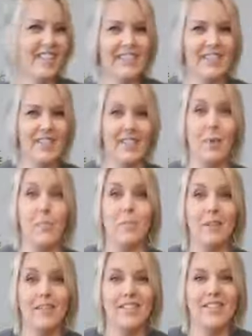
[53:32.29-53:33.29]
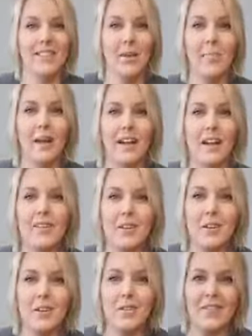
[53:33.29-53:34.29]
It's hopeless. Don't buy nice
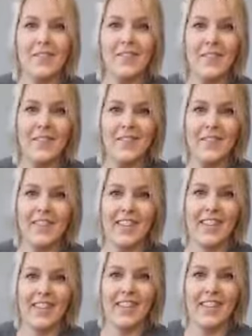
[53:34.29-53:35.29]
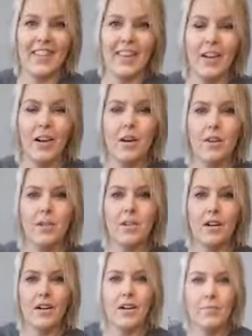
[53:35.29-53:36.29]
clothes. Oh,
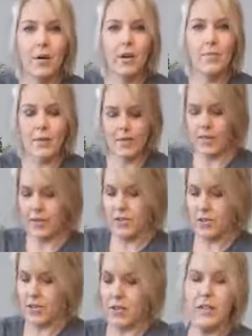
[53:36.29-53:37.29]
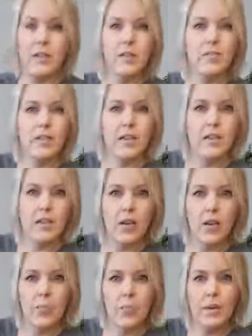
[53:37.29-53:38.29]
sorry, Barb, if your screen is freezing. I
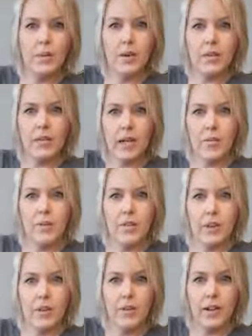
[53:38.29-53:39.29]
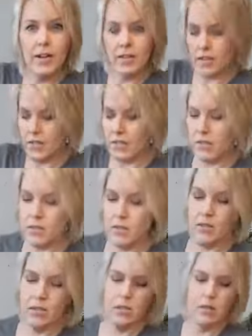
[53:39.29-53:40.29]
hope it works out with your internet.
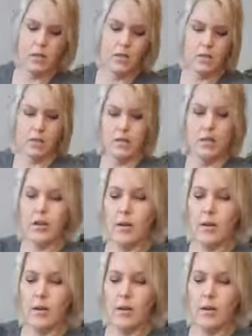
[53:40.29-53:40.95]
There.